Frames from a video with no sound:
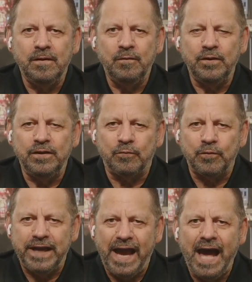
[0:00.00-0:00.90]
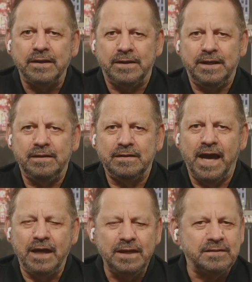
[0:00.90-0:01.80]
with a reality,
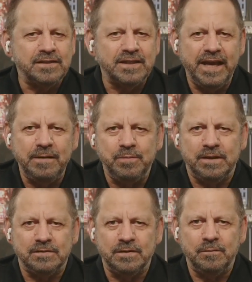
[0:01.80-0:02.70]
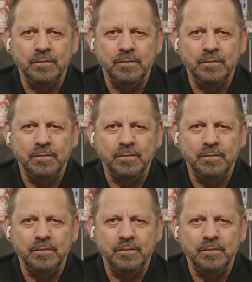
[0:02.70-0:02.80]
not escapism,